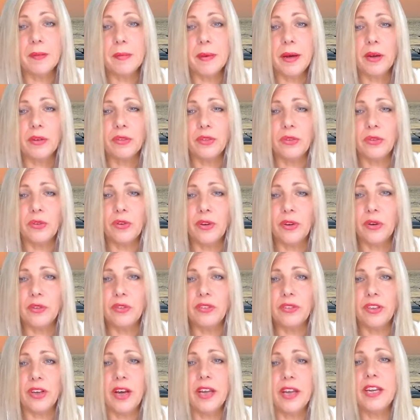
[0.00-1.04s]
about your
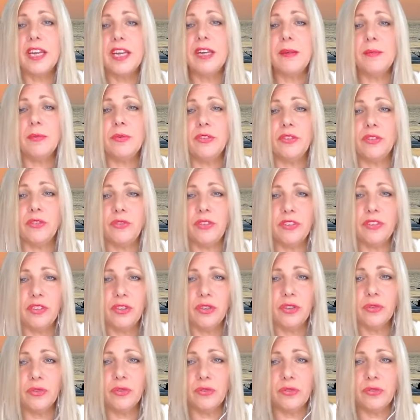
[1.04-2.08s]
lot, unable to visit
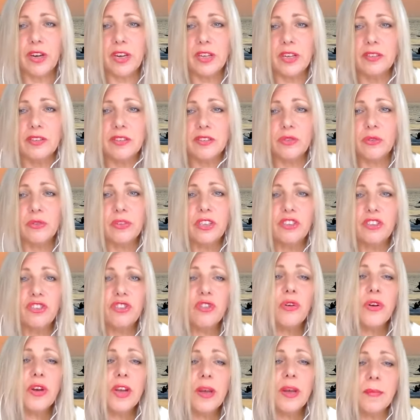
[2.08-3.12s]
your friends or
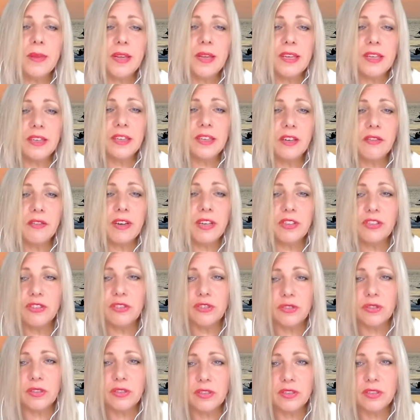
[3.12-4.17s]
enjoy a meal in a
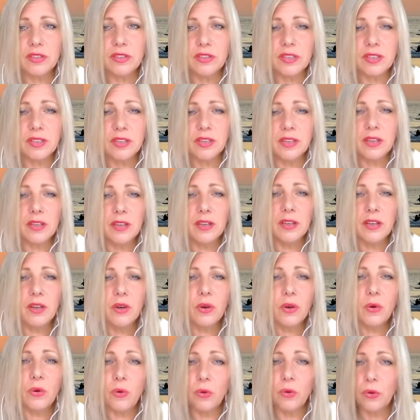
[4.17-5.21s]
restaurant,
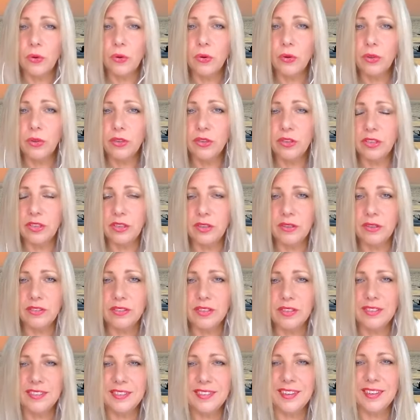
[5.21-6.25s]
or you can use
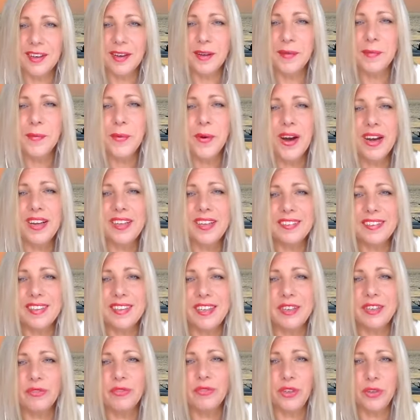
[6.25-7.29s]
this time
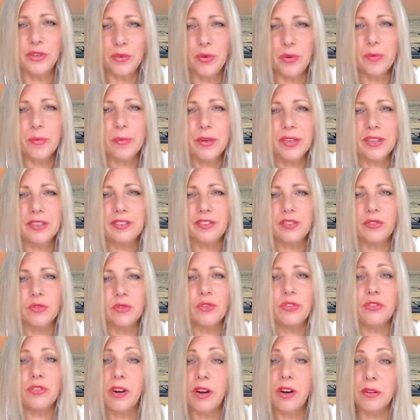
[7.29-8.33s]
wisely for your
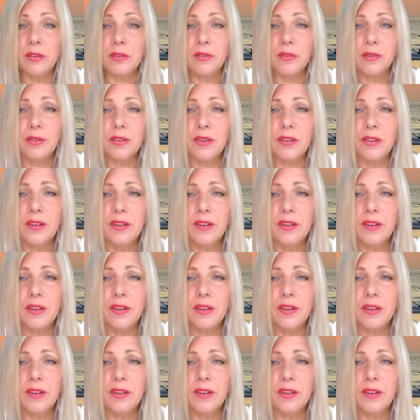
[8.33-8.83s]
personal growth.